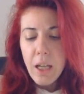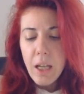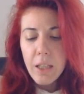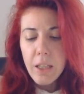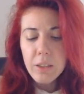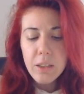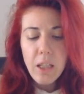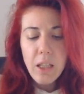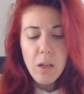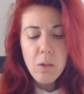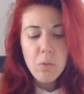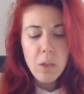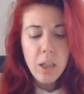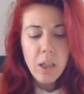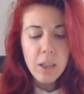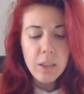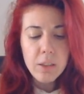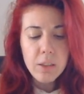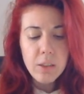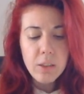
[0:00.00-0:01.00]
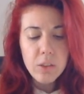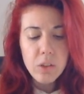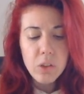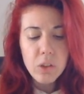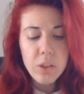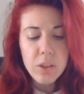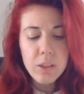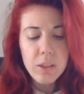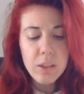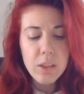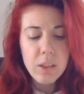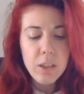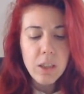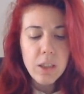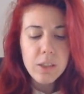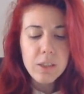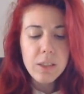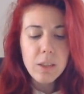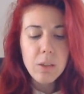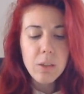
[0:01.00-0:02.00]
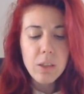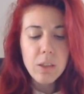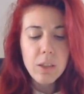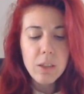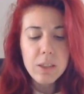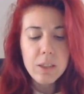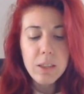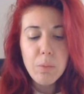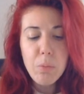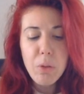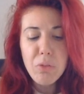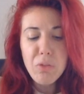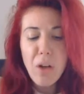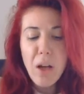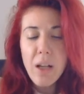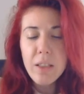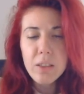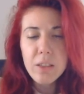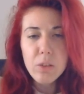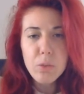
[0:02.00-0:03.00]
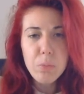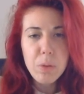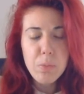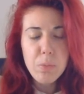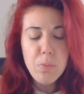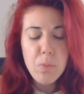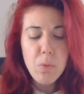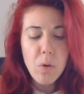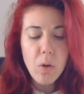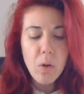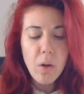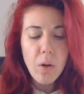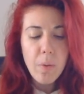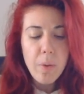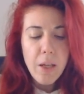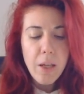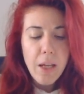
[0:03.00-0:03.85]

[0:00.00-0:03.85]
And now we can just uh, simplify a little bit more